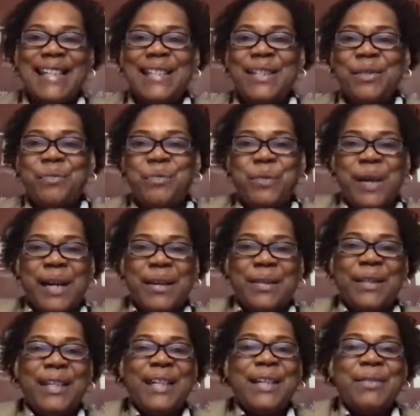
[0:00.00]
Kingdom
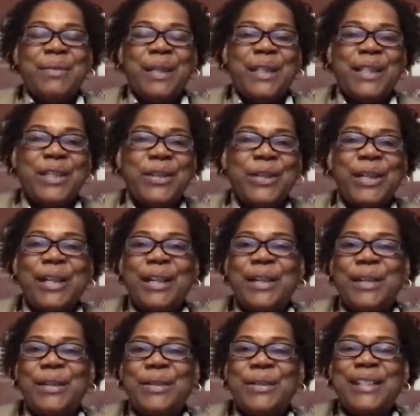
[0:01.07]
Wealth with your
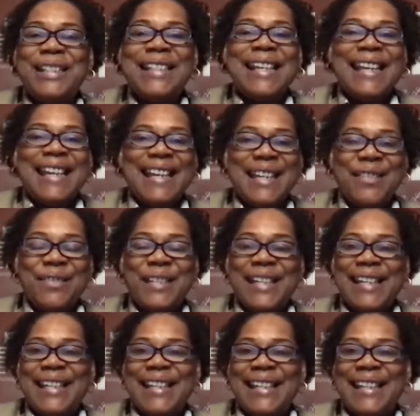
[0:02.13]
host,
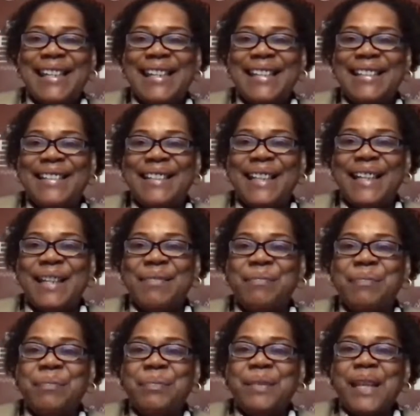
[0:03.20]
Henrietta
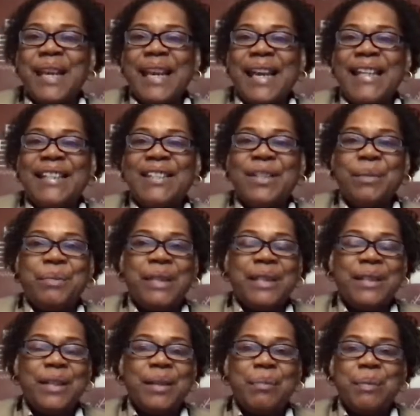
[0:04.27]
England. And so I'm
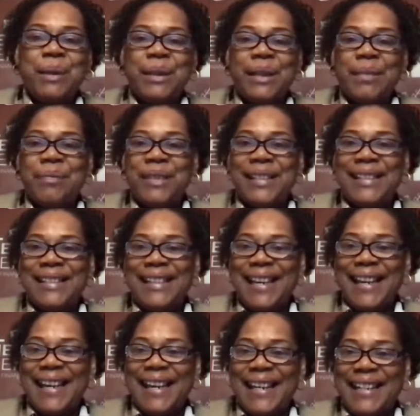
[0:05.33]
just going to pull up the
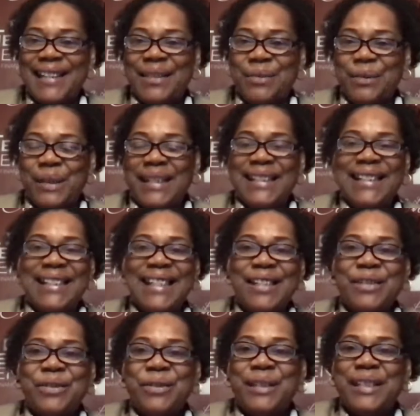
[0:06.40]
chat because I want to see
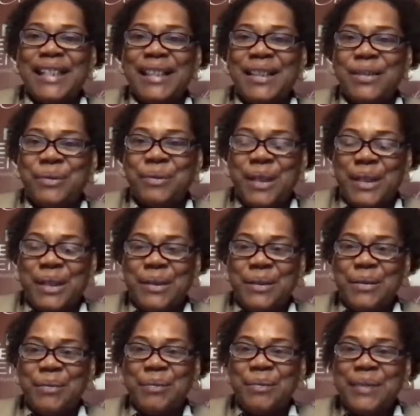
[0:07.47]
who's in the
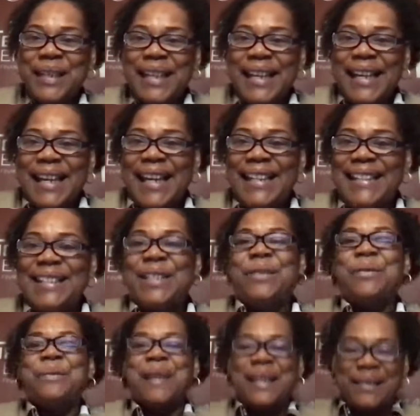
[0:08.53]
room. And
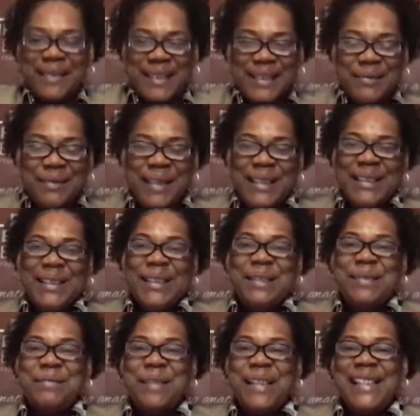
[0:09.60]
so, welcome.
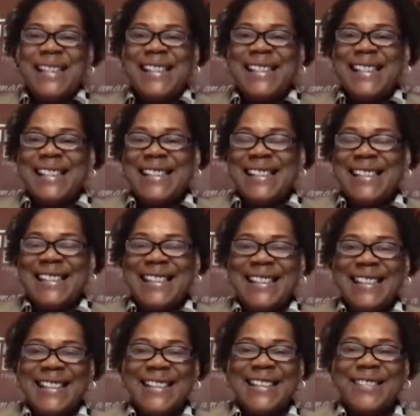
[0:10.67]
Hello, my
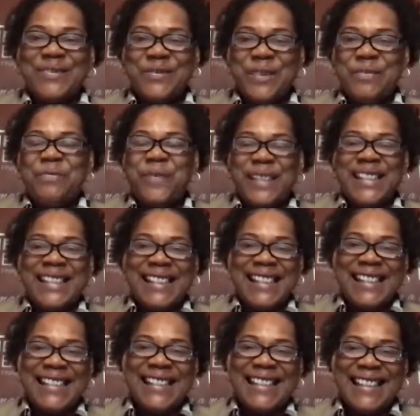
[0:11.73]
sister from
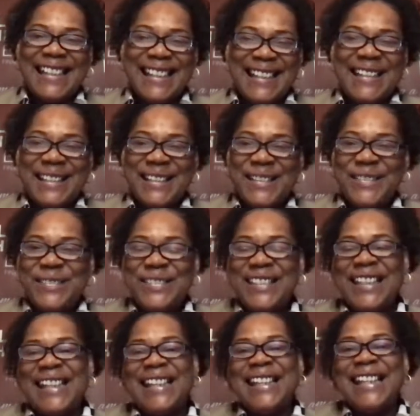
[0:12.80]
Virginia.
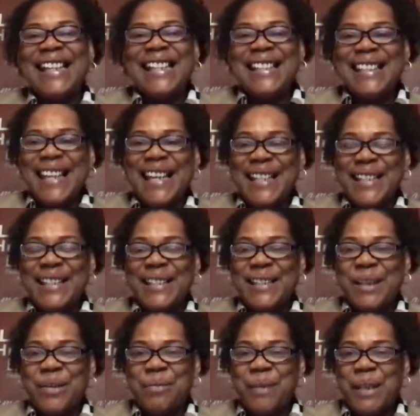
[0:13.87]
Hallelujah. Thank you
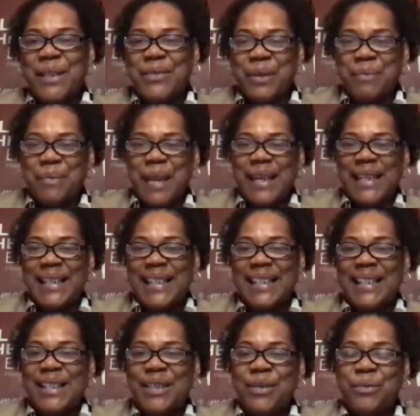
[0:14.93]
so much for making
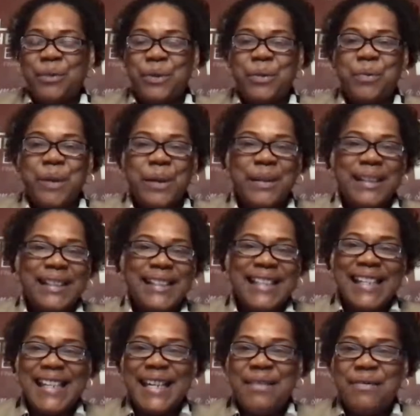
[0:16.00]
it in the room on
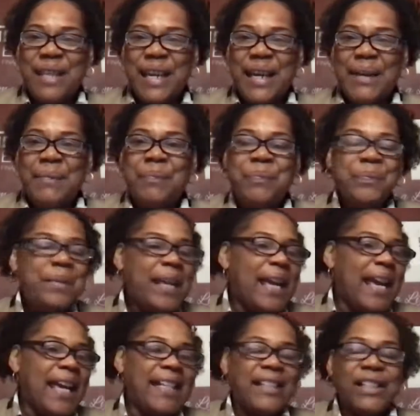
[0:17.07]
this evening.
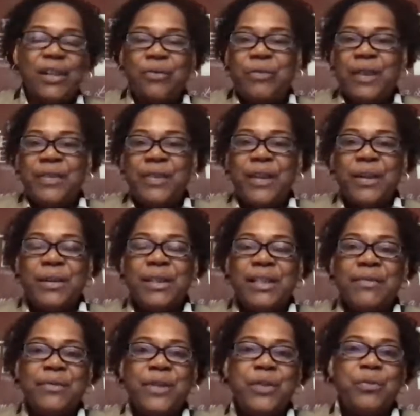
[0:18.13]
And so, for
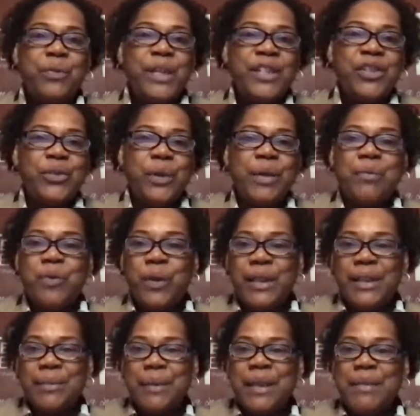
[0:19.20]
those of you, Restream
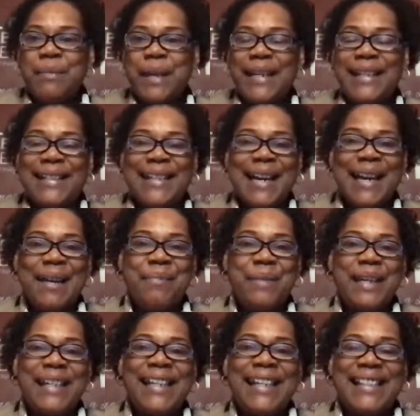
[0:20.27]
wants me to make a
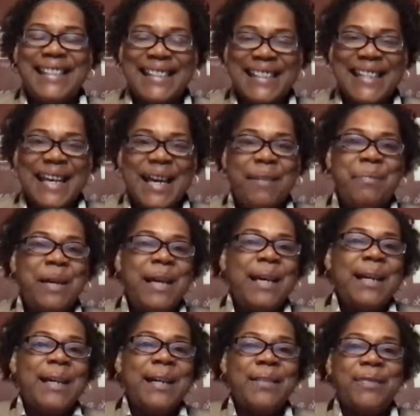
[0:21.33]
comment at the top
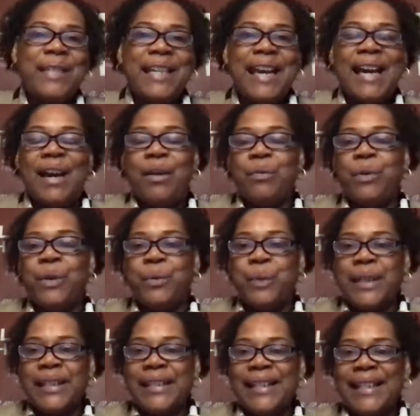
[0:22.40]
of the hour,
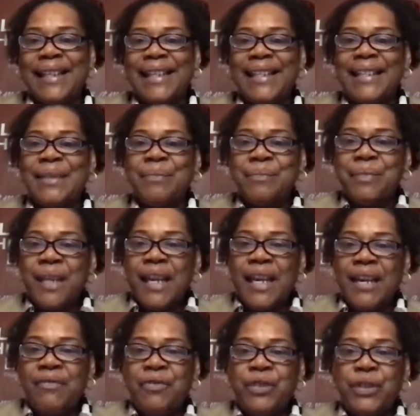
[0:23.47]
which is
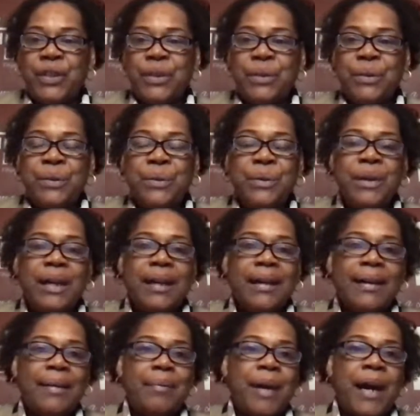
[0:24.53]
if you
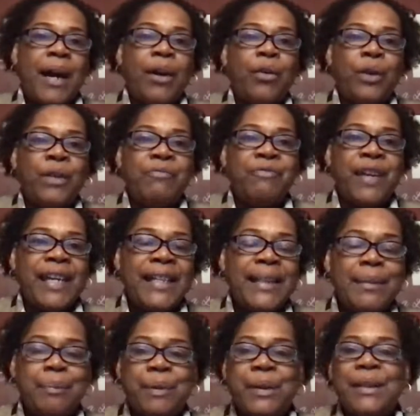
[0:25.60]
um, are on
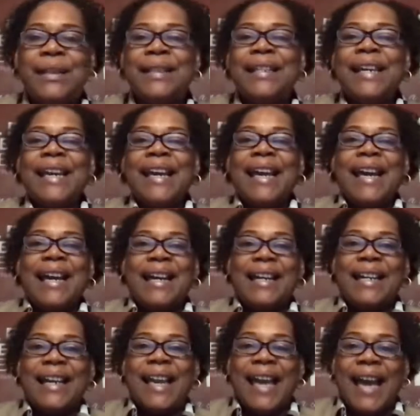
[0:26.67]
Facebook,
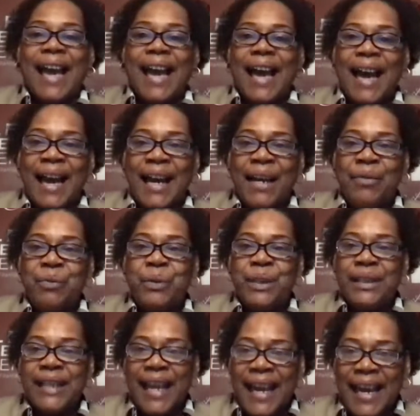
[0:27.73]
I
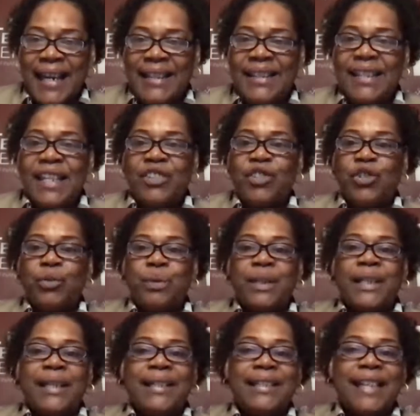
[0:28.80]
would ask that you
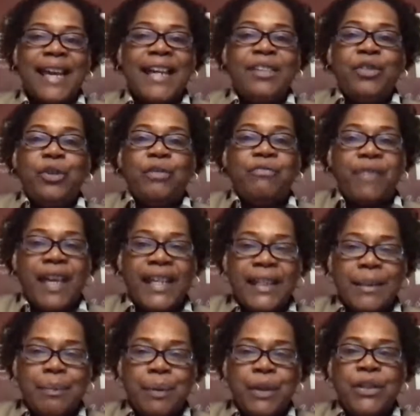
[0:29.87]
would connect your
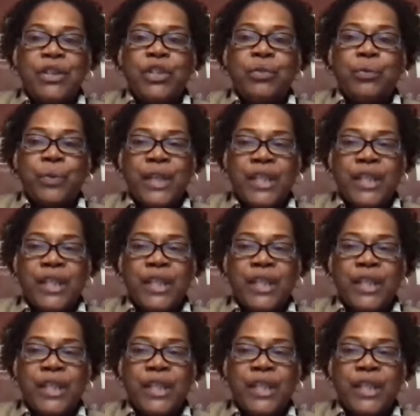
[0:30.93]
Facebook to